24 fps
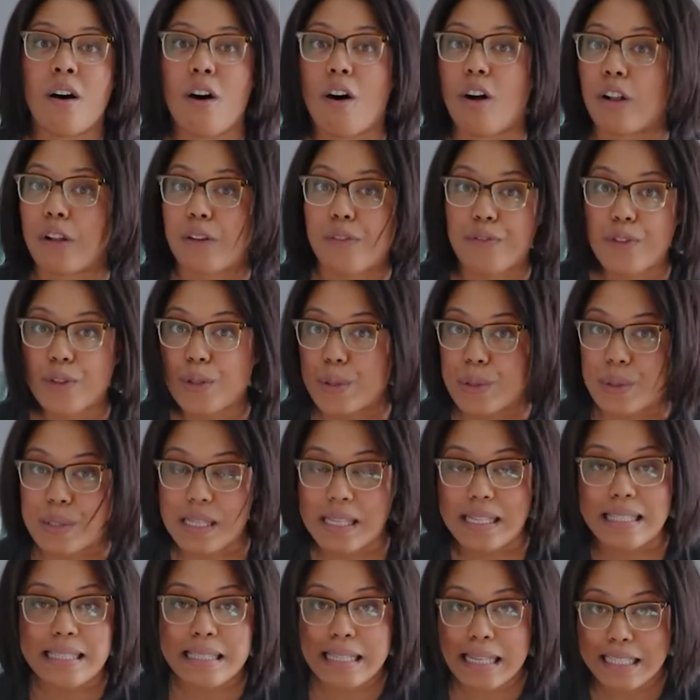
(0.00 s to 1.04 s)
all of those
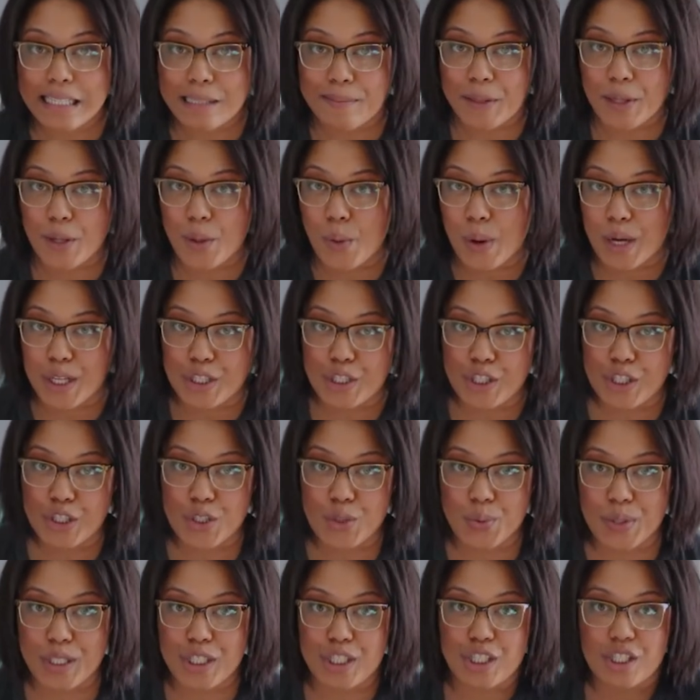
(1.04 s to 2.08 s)
assessment
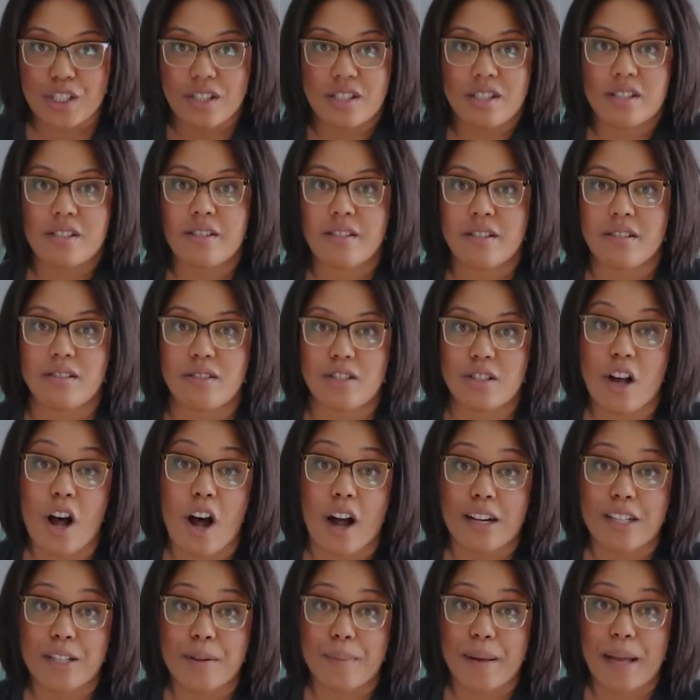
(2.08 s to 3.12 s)
questions we just
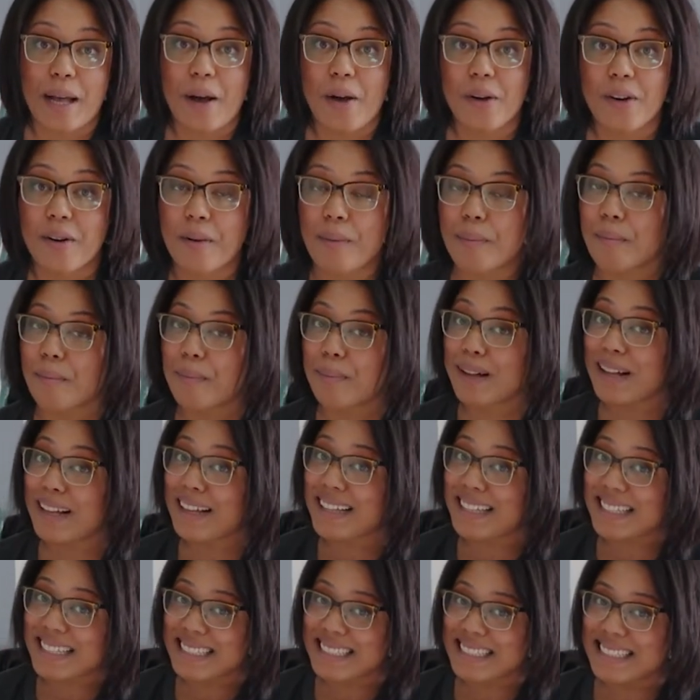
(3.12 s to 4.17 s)
talked about.
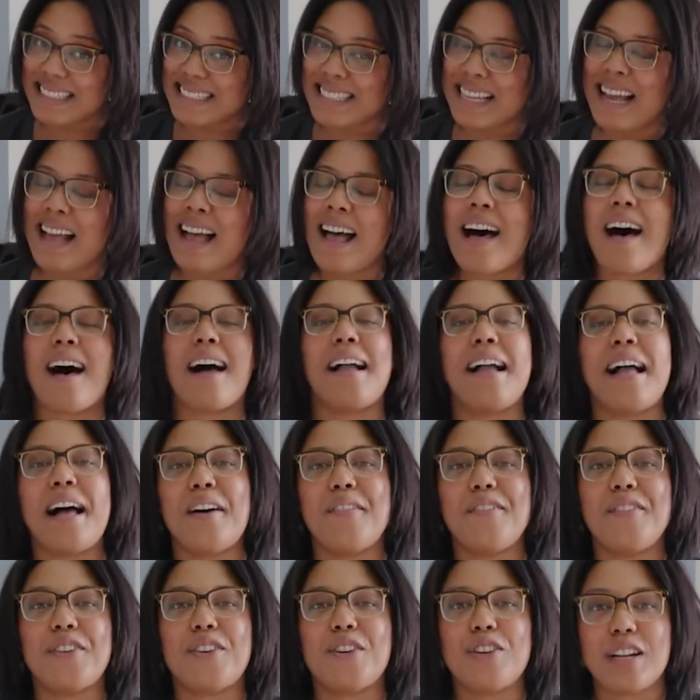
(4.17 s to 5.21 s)
But I
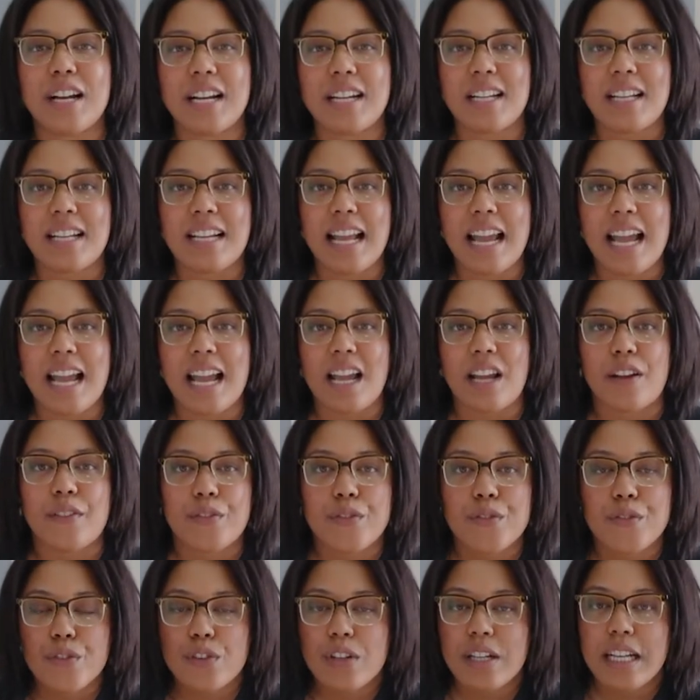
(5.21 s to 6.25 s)
have created a
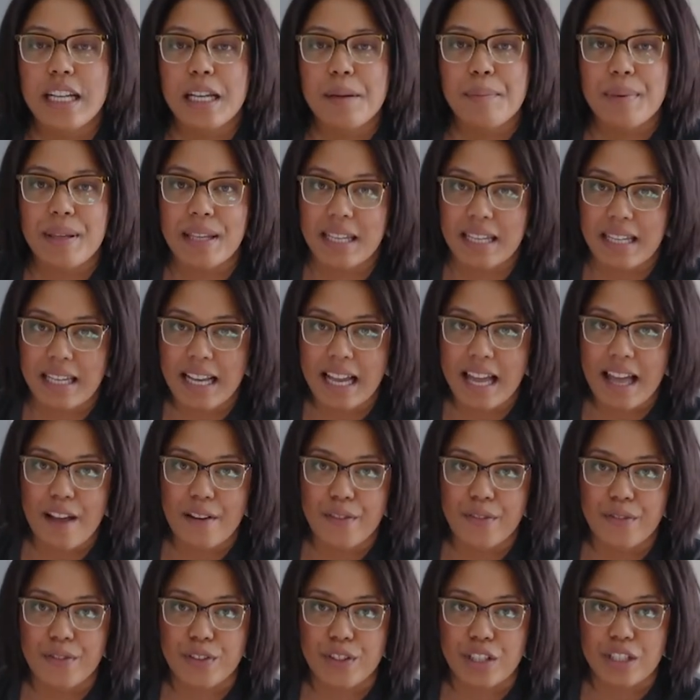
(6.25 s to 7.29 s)
free
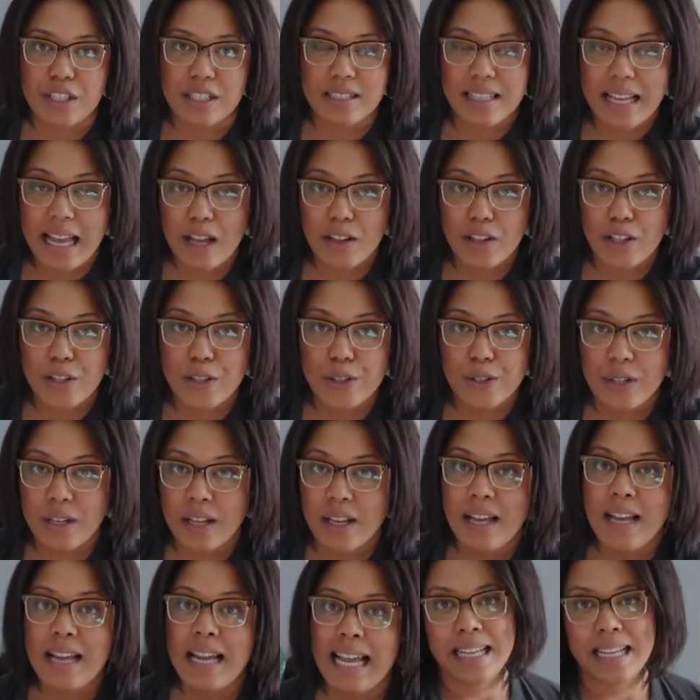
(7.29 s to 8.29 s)
PDF for you to download.